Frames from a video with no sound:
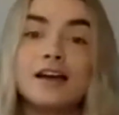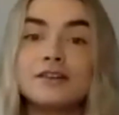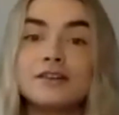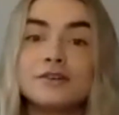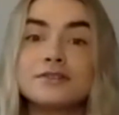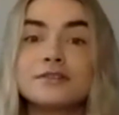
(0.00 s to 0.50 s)

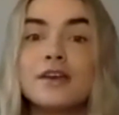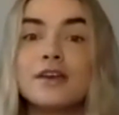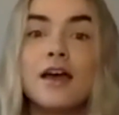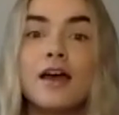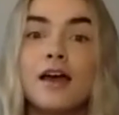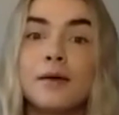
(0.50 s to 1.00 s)
dose
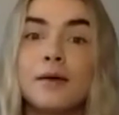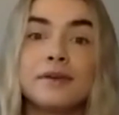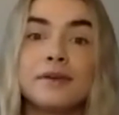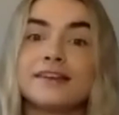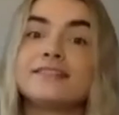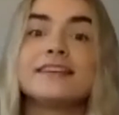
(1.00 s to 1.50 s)

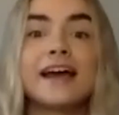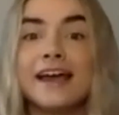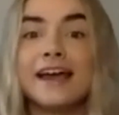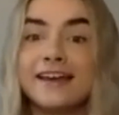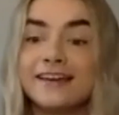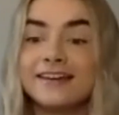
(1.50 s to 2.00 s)
because,
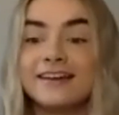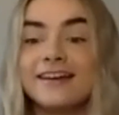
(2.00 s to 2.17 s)
hey,